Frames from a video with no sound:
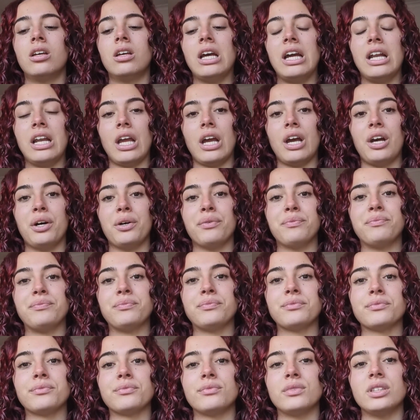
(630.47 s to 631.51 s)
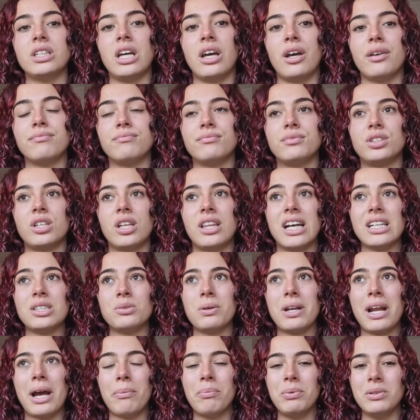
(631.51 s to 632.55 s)
Anyhow, yeah, so that's
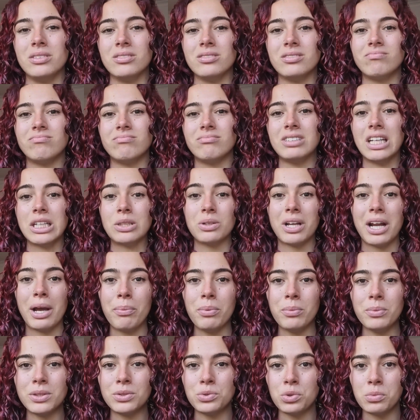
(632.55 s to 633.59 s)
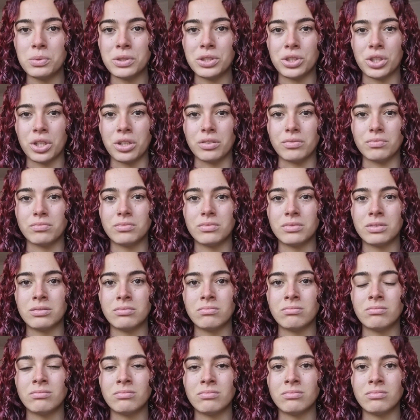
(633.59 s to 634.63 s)
what happened. That's what happened with Norma and Joe.
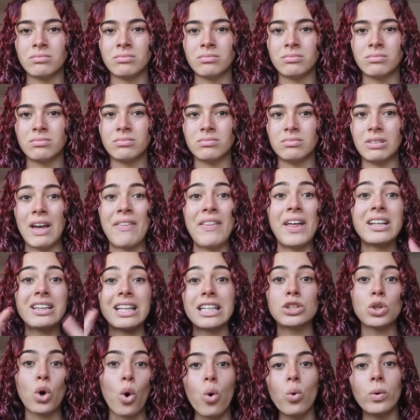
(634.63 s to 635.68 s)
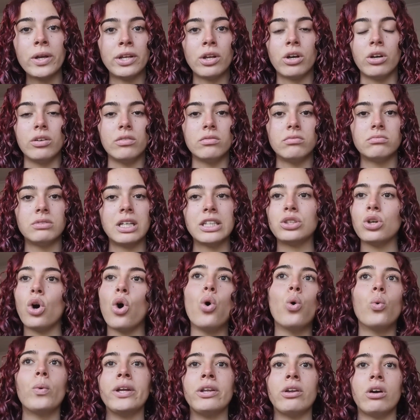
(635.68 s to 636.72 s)
And that's all we know. That's
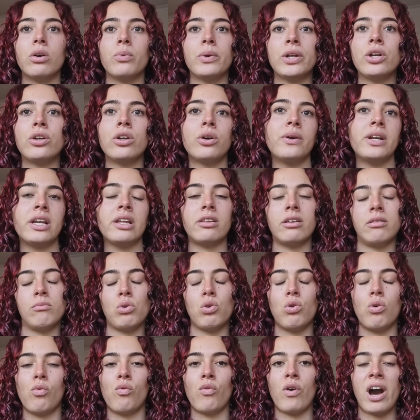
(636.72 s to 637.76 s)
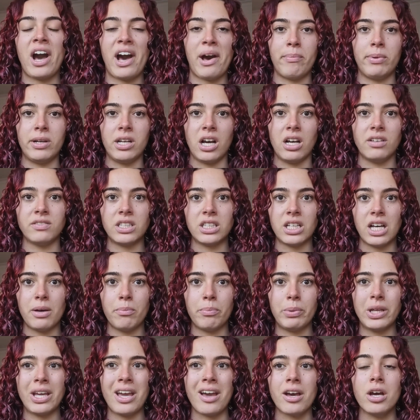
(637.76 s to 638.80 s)
all we know. We don't know anything more what happened after that.
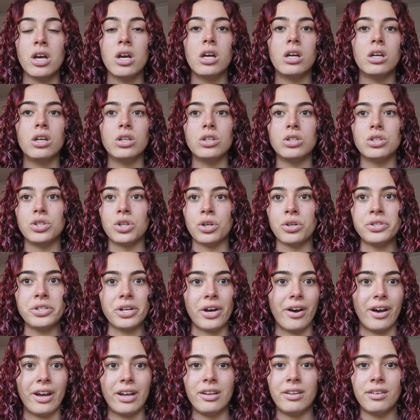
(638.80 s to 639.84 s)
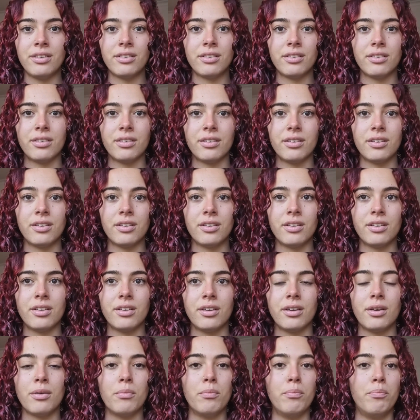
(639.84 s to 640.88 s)
But yeah, Joe died.
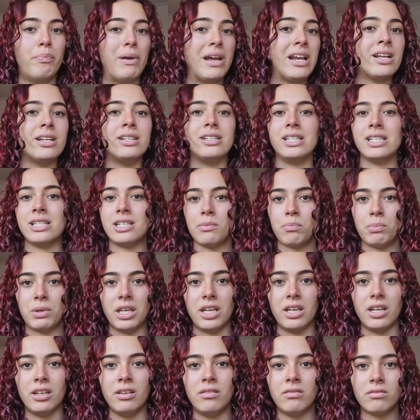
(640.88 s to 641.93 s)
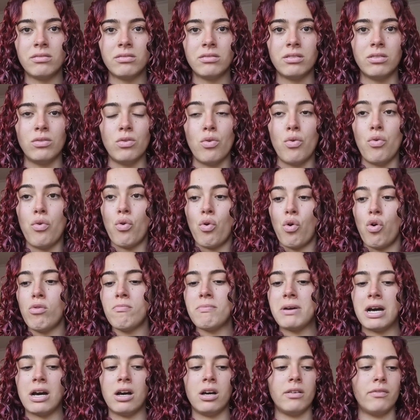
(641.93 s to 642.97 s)
Betty disappeared.
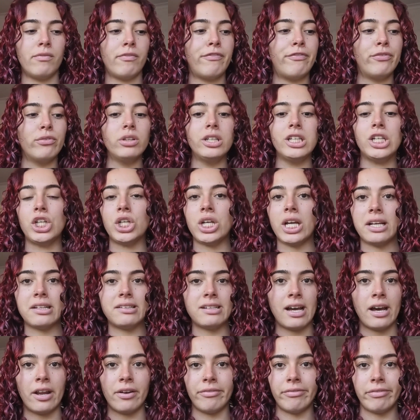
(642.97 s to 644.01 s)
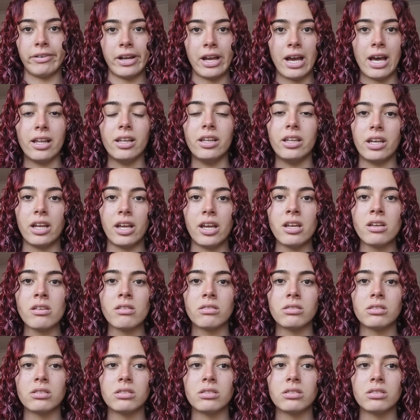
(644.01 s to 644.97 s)
Norma fully checked out of reality.